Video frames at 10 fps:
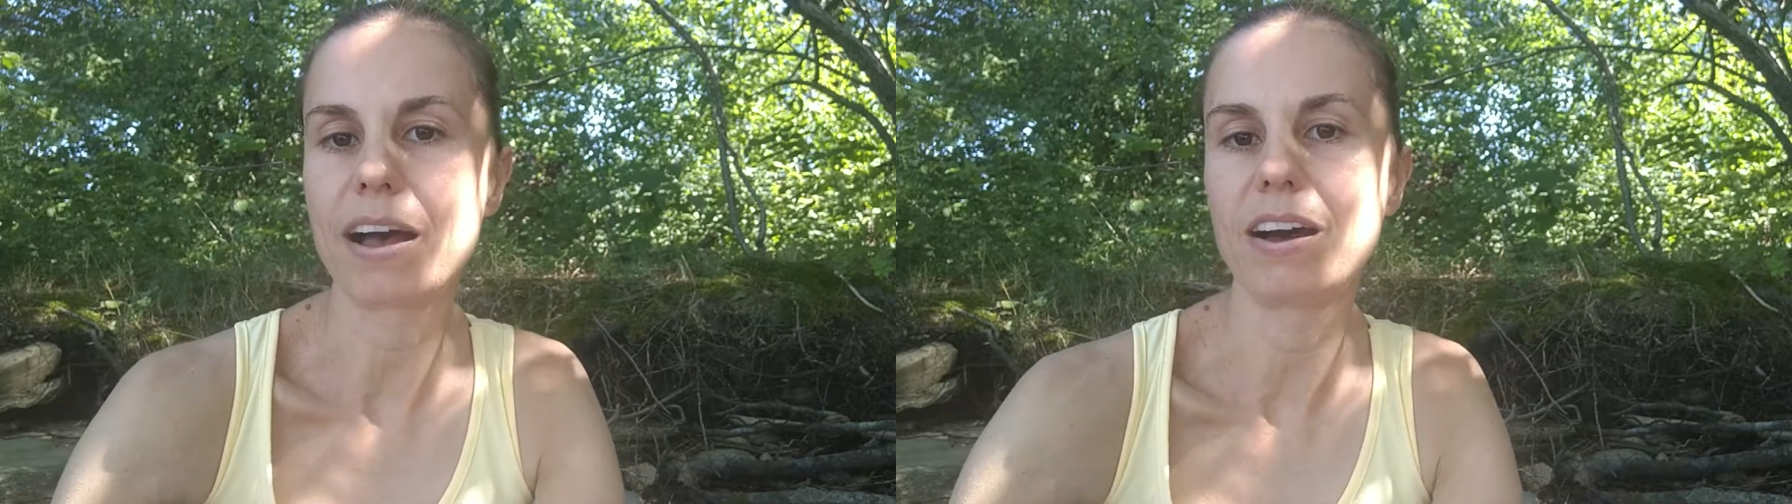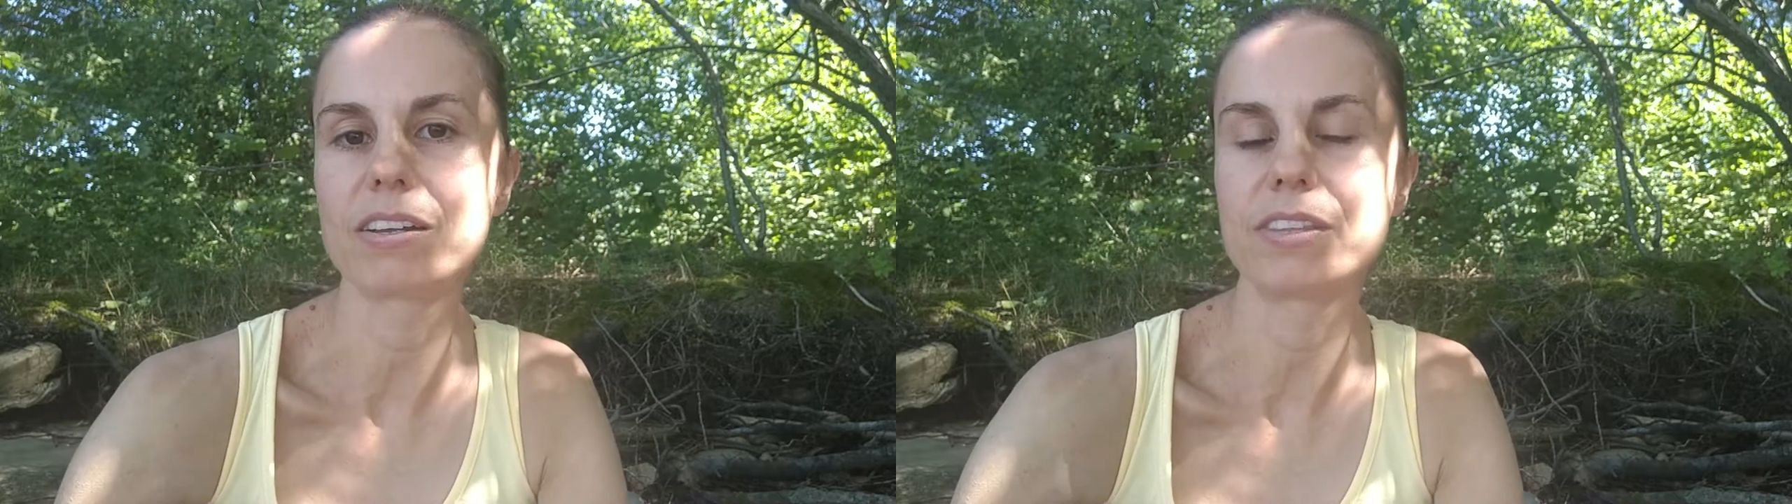
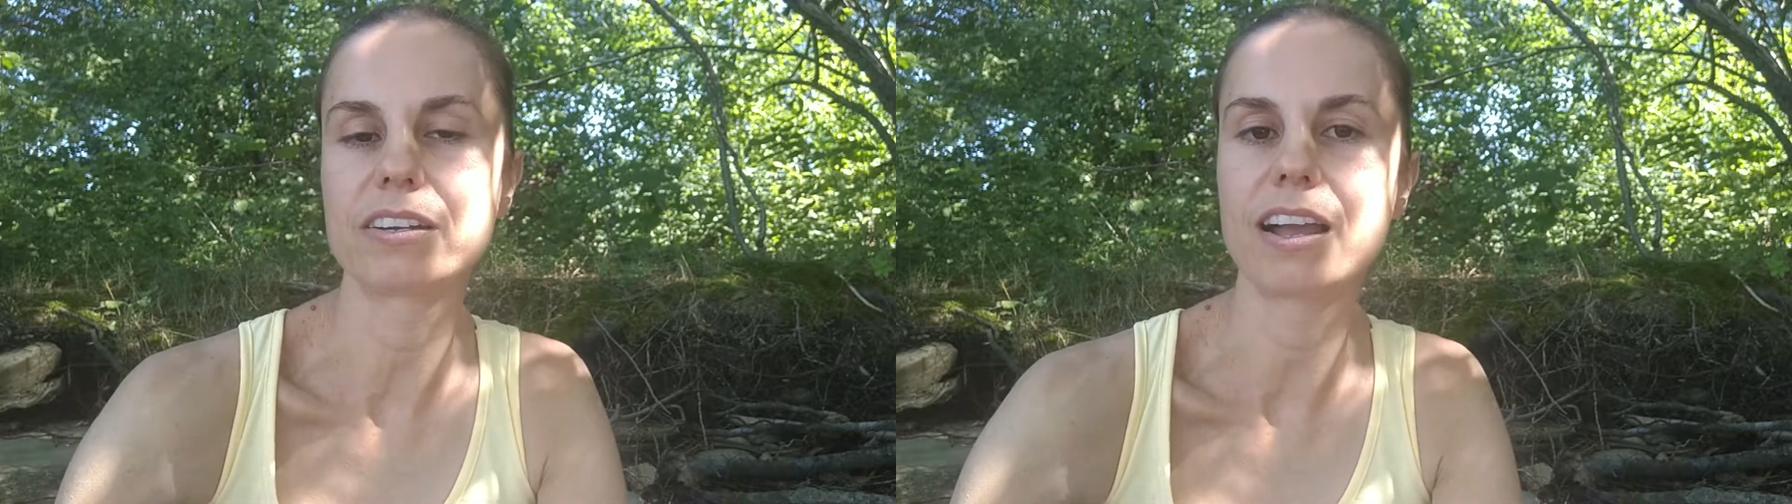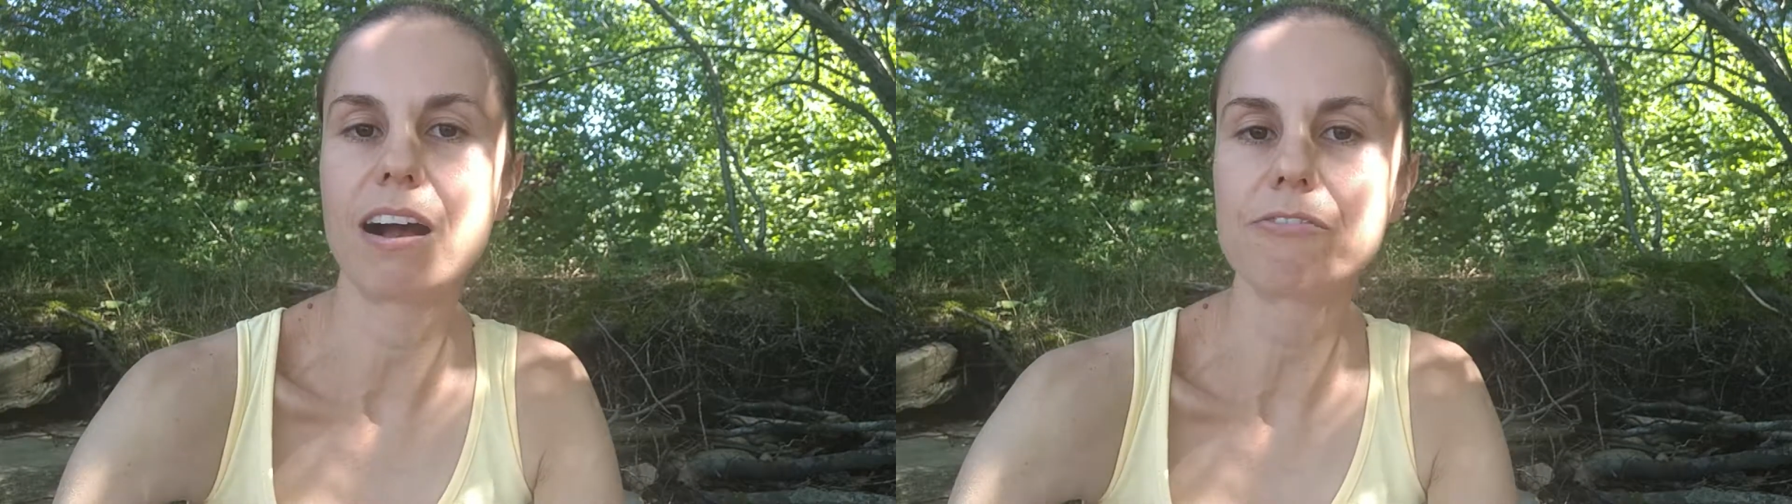out of
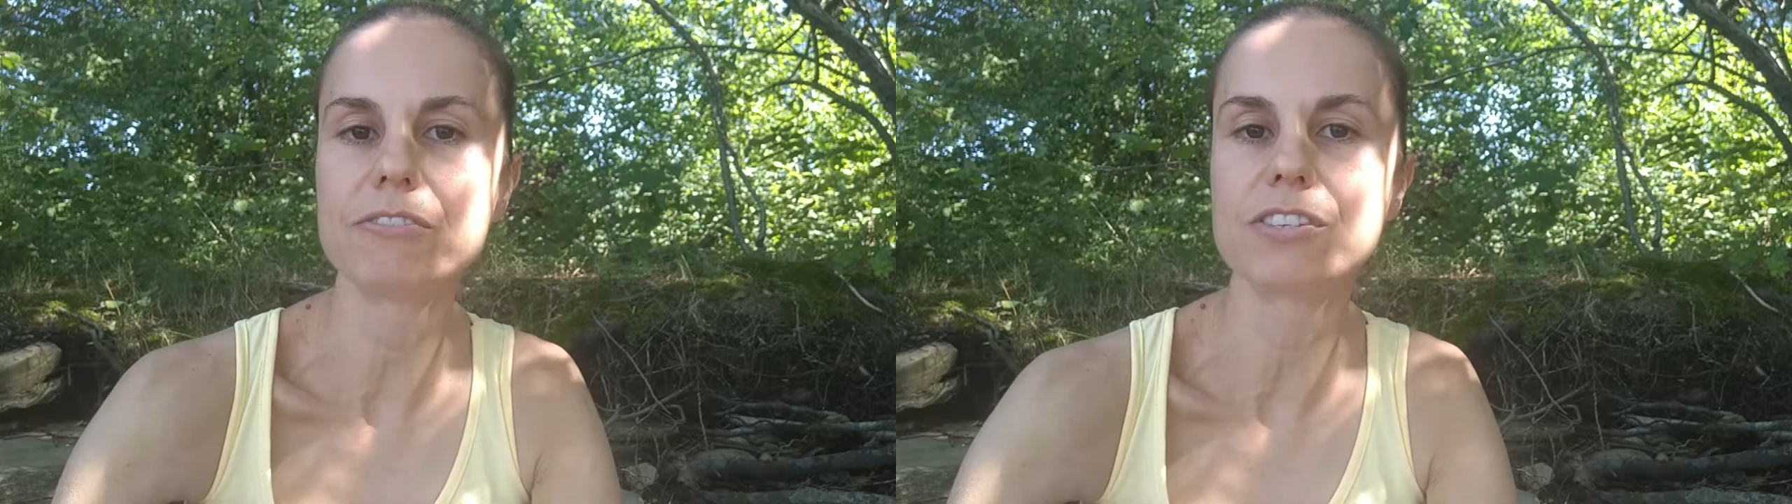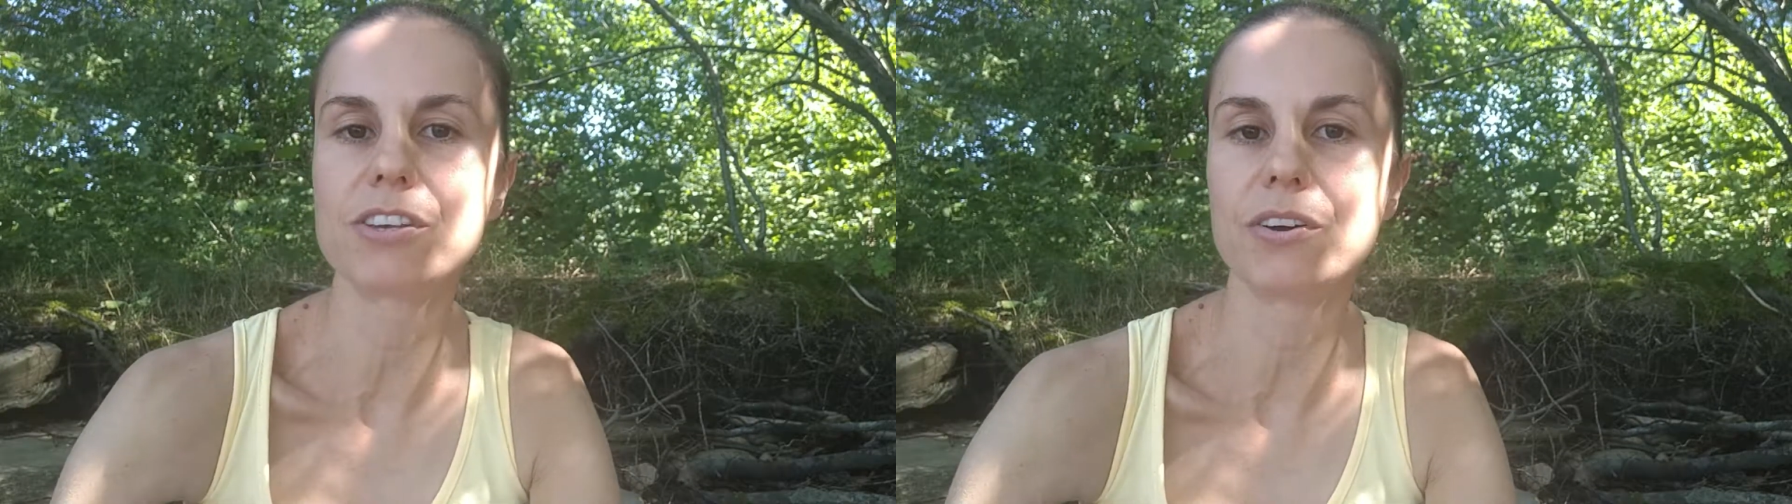their
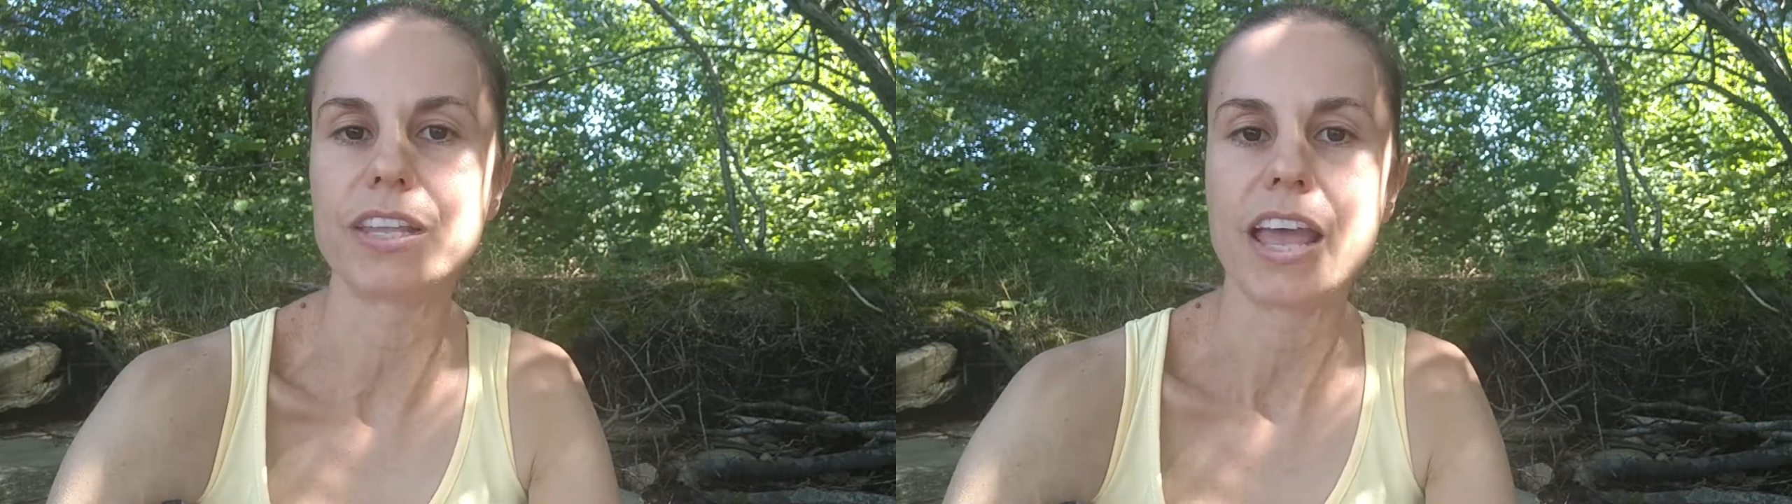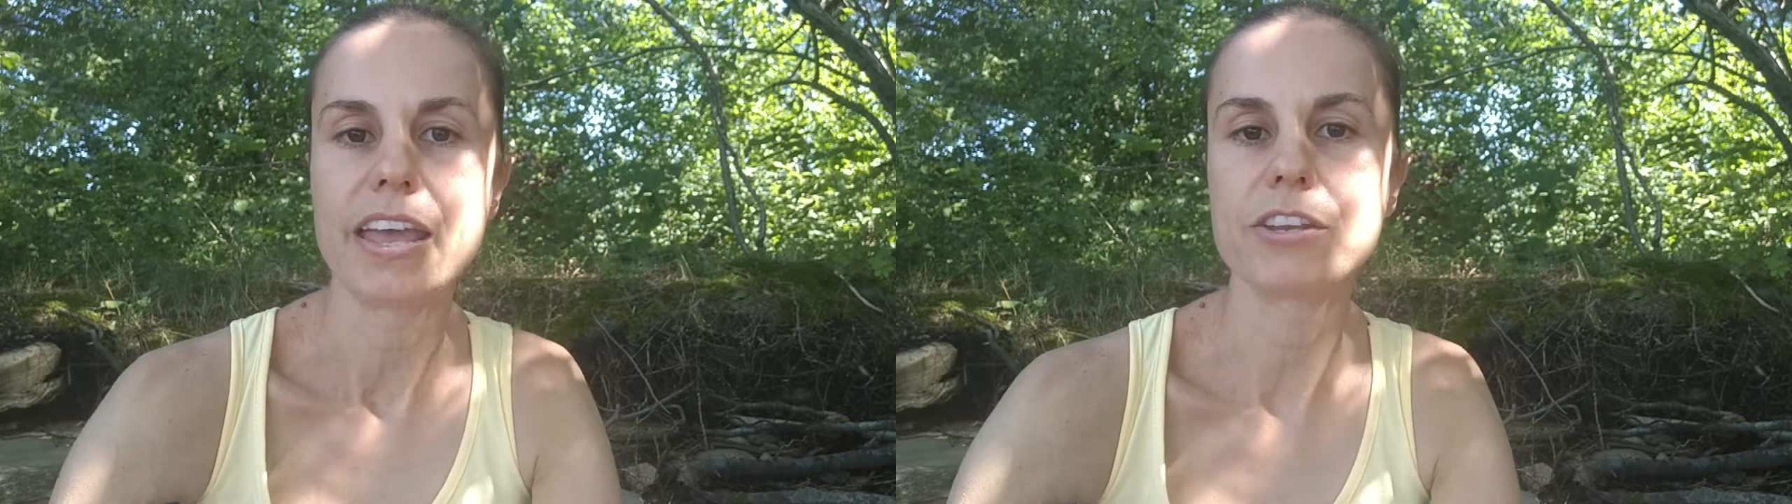comfort zone